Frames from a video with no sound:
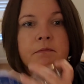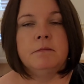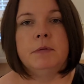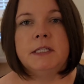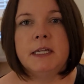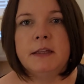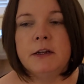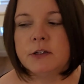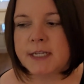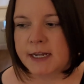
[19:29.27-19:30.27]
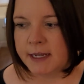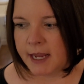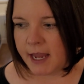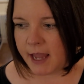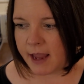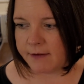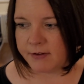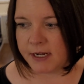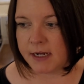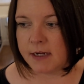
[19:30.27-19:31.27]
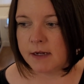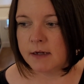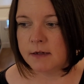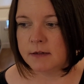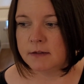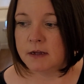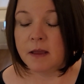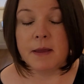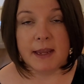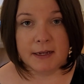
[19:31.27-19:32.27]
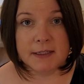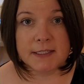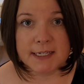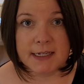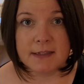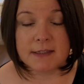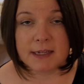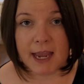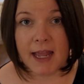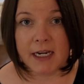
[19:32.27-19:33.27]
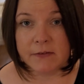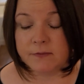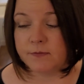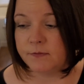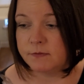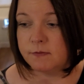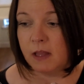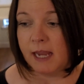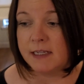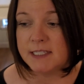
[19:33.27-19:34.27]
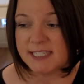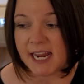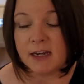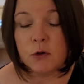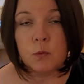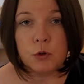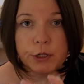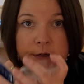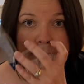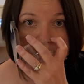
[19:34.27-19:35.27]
But then there's a heavy incense, kind of like sandalwood,